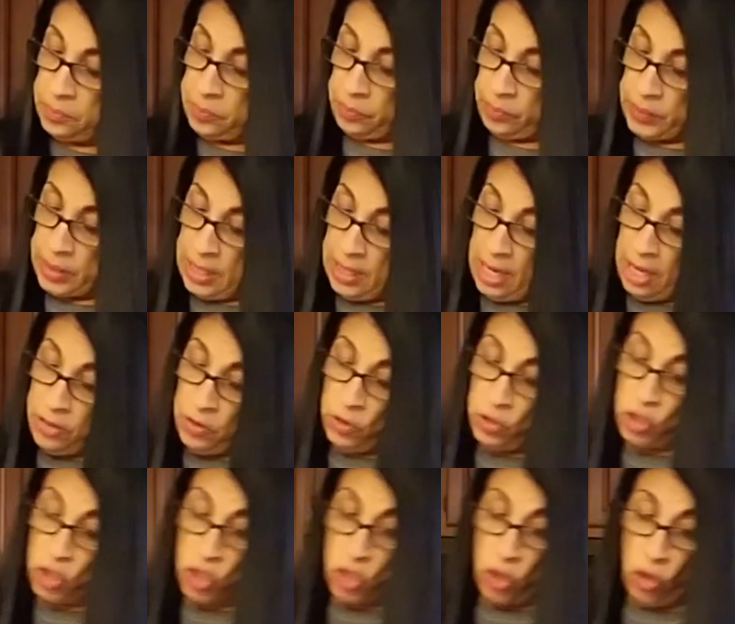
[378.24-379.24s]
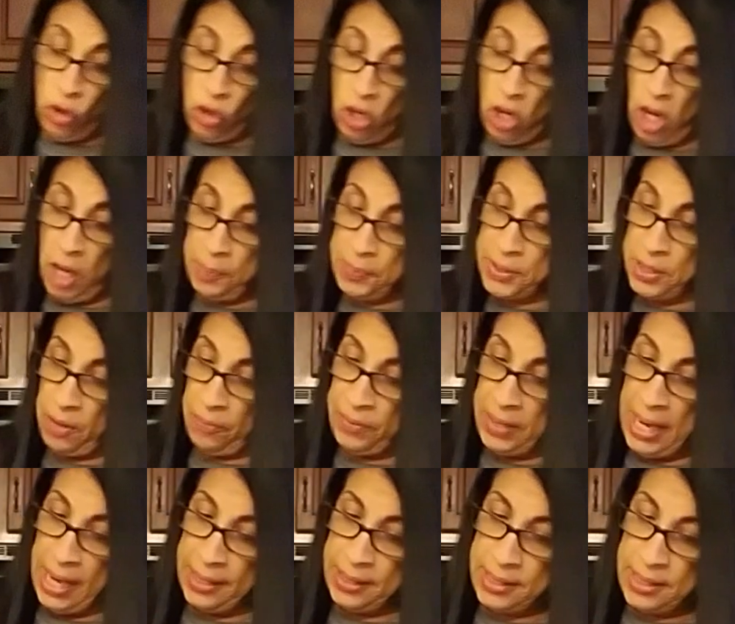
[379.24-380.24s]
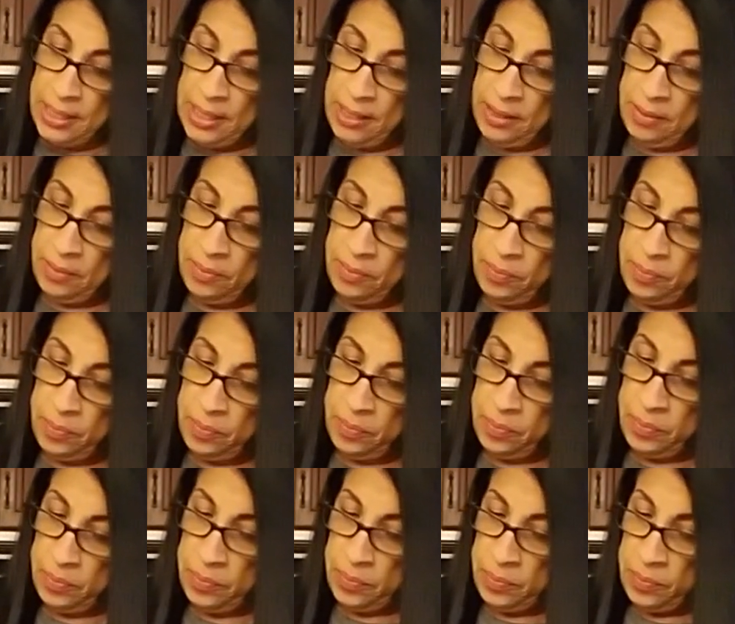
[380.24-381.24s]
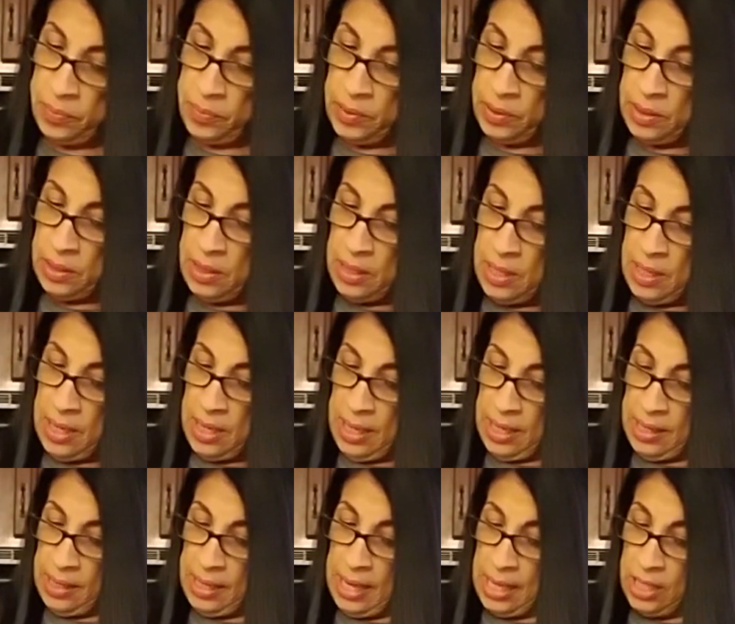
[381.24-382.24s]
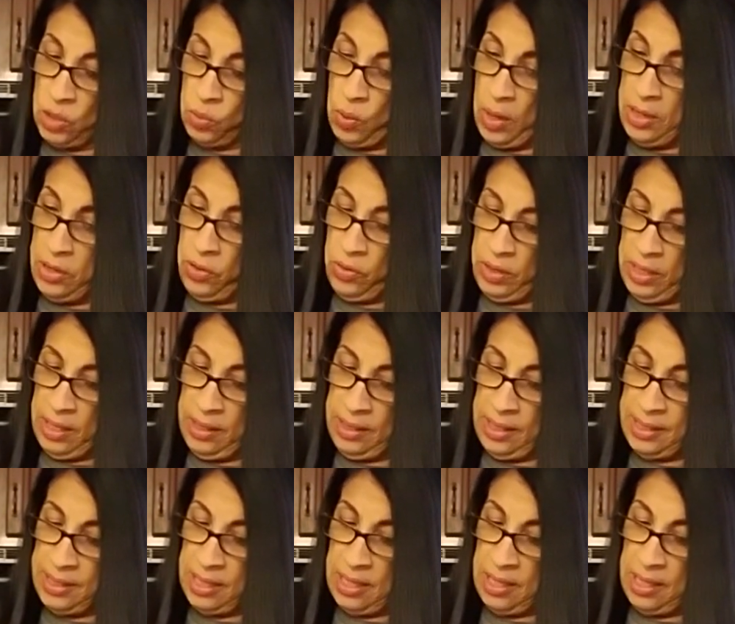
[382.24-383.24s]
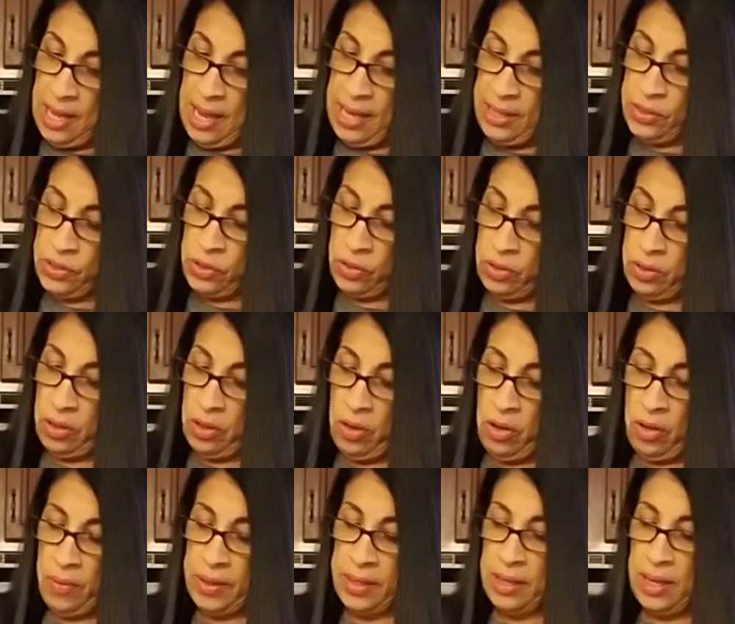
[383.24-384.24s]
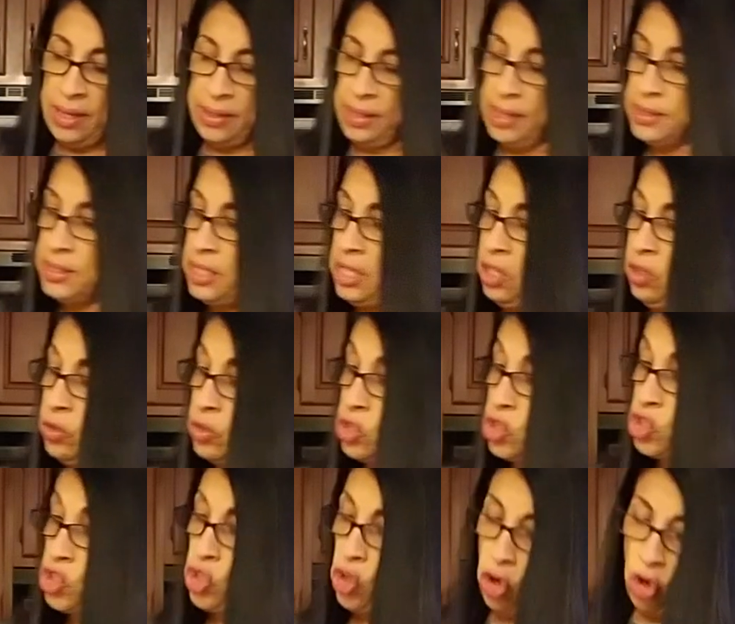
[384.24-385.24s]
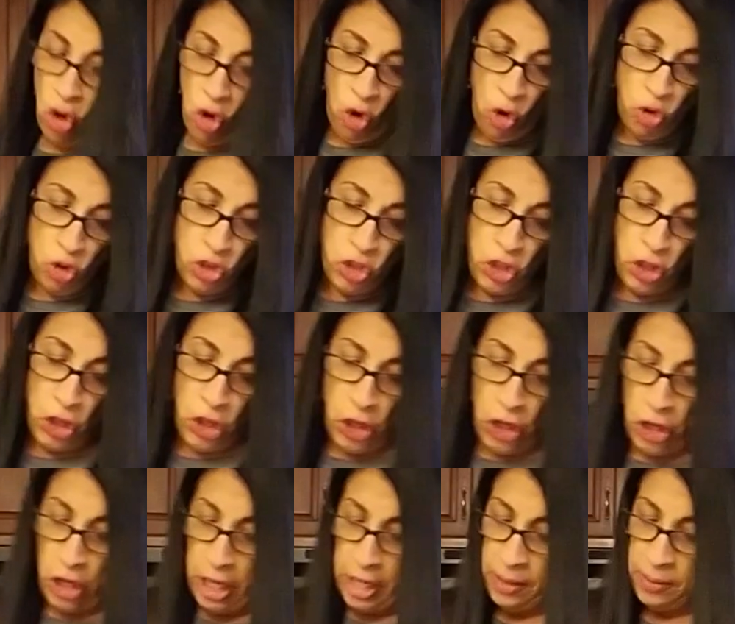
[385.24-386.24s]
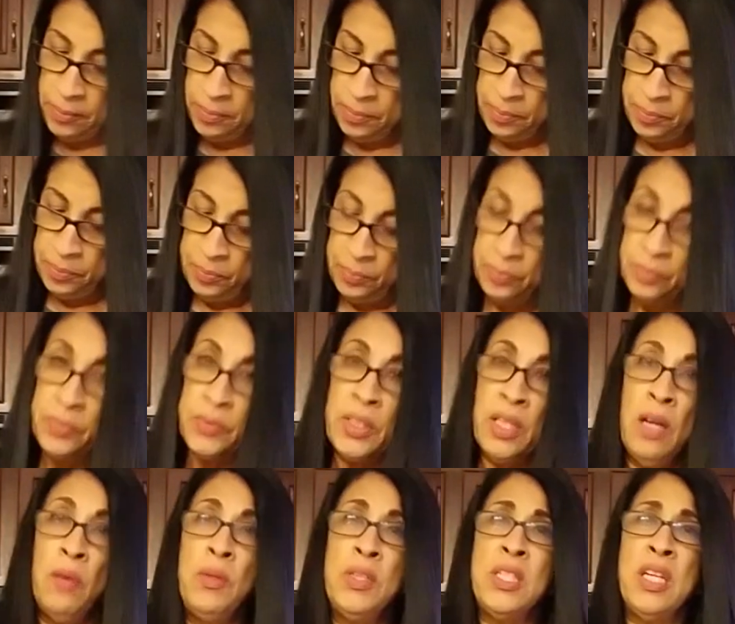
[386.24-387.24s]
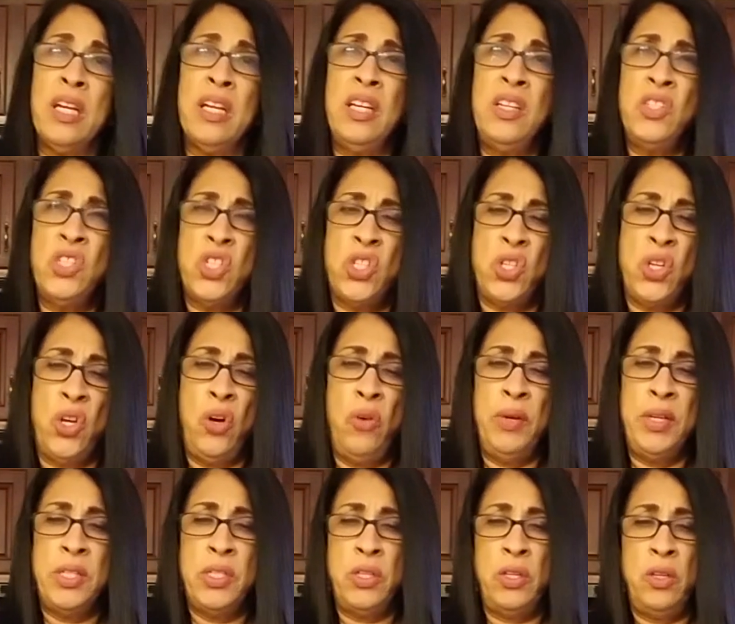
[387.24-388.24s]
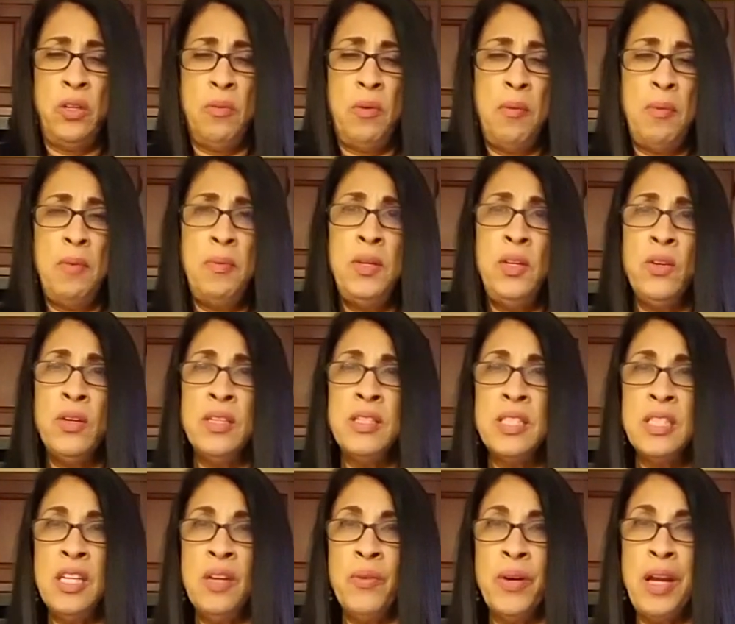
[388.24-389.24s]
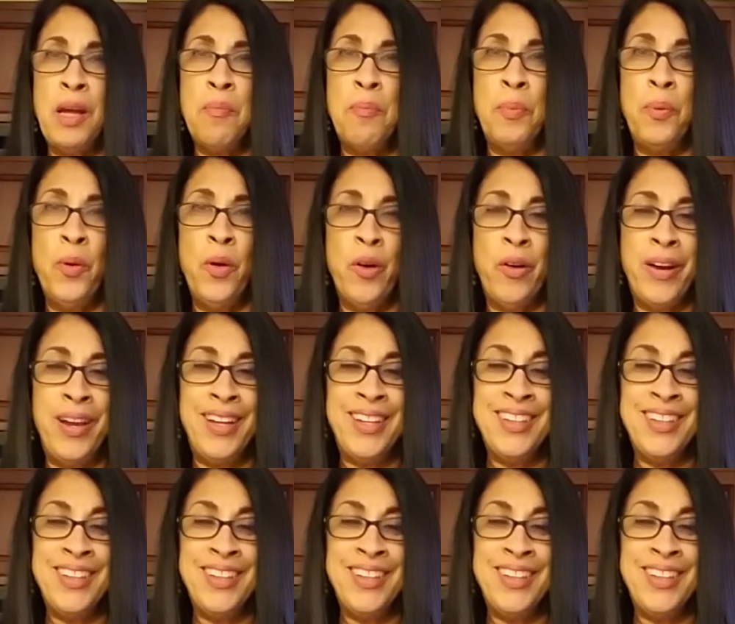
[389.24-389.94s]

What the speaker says: And I use 2 cups of that tea. And that's why you need the sedazo. Oh my God, that tea looks so good. I wish I can show it to you, but maybe you can see when I pour it.